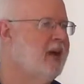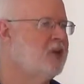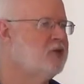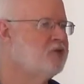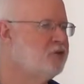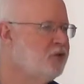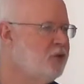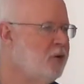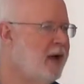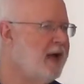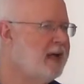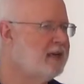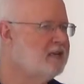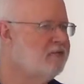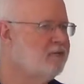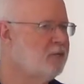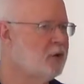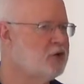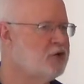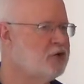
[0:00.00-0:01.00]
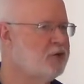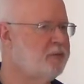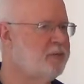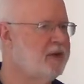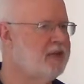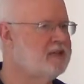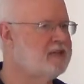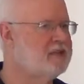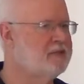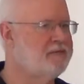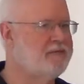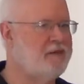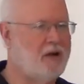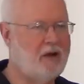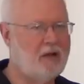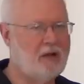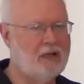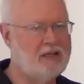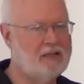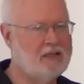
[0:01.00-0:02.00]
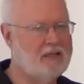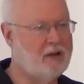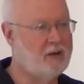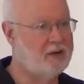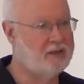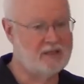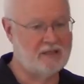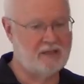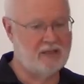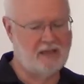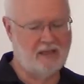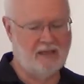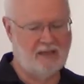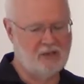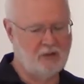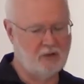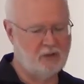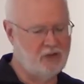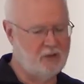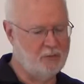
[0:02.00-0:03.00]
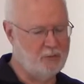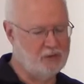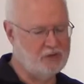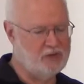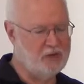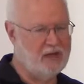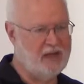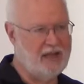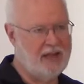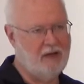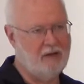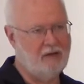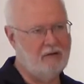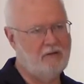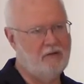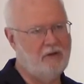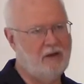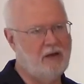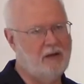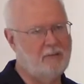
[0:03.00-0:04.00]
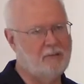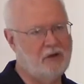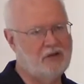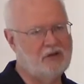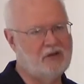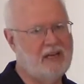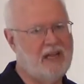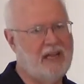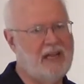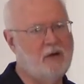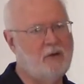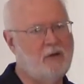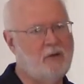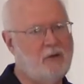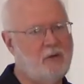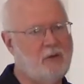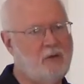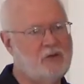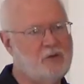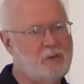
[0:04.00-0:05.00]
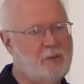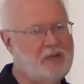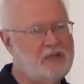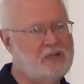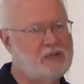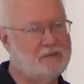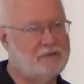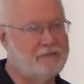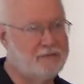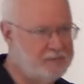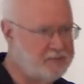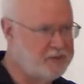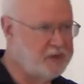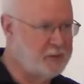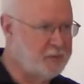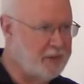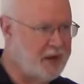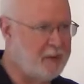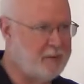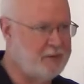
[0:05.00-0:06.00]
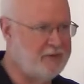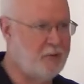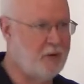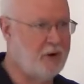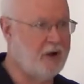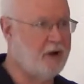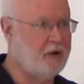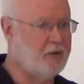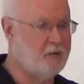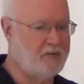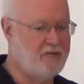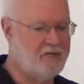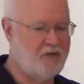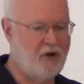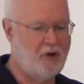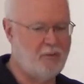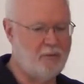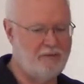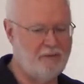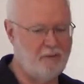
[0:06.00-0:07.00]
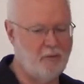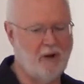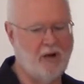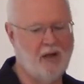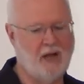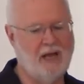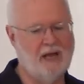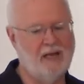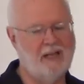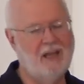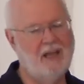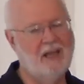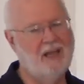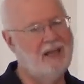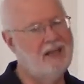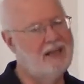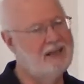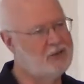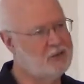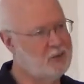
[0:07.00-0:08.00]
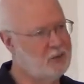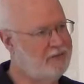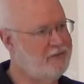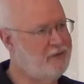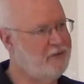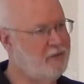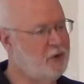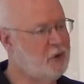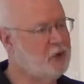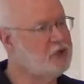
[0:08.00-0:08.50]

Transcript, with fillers: A true act of worship is to fall in, you know, I told you proskuneo, uh, proskuneo, which means to, to bow before God or fall before God. Sort of a